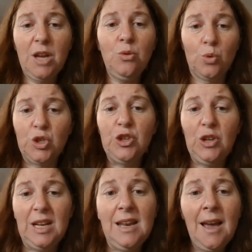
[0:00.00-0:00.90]
or
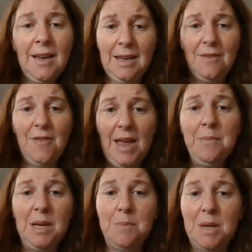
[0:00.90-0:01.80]
two lucky
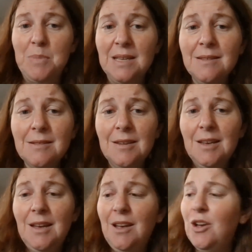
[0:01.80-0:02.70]
family members
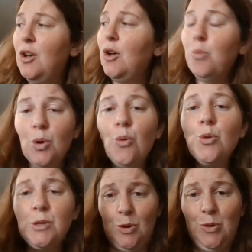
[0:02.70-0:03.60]
who will
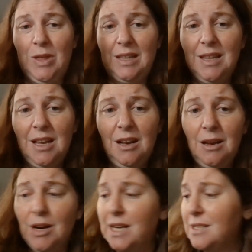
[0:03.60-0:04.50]
also think they're
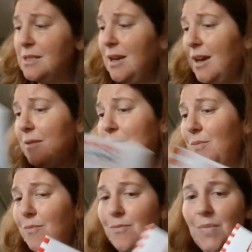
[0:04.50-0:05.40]
hilarious.
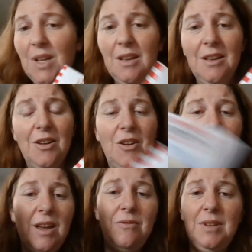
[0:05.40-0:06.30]

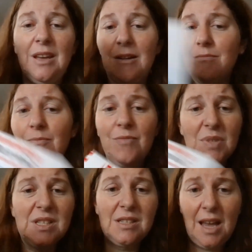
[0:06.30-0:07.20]
I have, yeah,
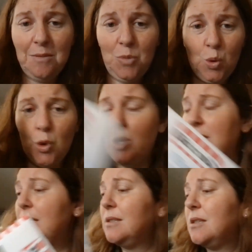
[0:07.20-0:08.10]
same
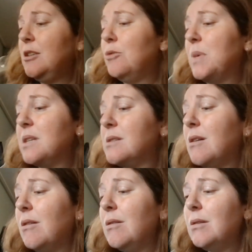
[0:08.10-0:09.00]
quirky sense of humour.
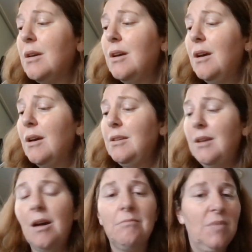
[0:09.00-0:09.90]
So
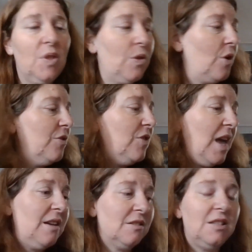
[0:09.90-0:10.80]
yeah,
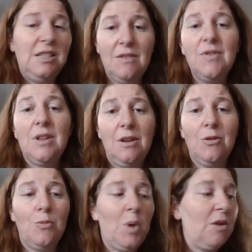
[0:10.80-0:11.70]
that is definitely
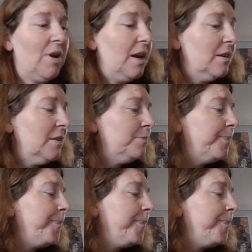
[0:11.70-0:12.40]
on my radar.